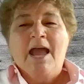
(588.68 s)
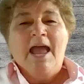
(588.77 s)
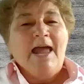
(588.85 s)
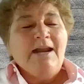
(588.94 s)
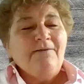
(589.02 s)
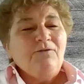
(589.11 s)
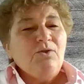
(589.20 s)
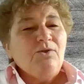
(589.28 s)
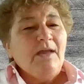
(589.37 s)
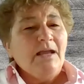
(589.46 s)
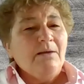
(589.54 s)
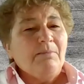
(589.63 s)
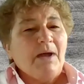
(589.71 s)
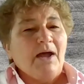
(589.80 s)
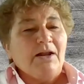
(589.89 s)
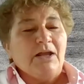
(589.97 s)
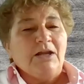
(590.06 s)
And if you think
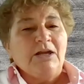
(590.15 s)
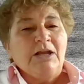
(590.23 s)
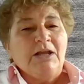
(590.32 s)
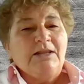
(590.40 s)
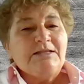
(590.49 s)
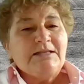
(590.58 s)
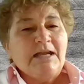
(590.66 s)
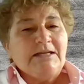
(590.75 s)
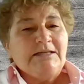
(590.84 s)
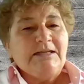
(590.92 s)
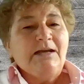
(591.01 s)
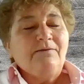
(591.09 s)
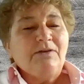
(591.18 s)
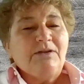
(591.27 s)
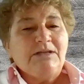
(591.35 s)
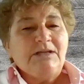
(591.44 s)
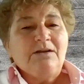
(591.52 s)
about it, this idea of a
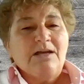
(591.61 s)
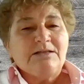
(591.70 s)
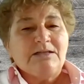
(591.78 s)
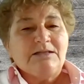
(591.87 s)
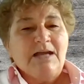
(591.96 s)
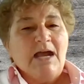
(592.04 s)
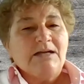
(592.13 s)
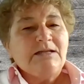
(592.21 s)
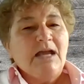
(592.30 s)
DDoS attack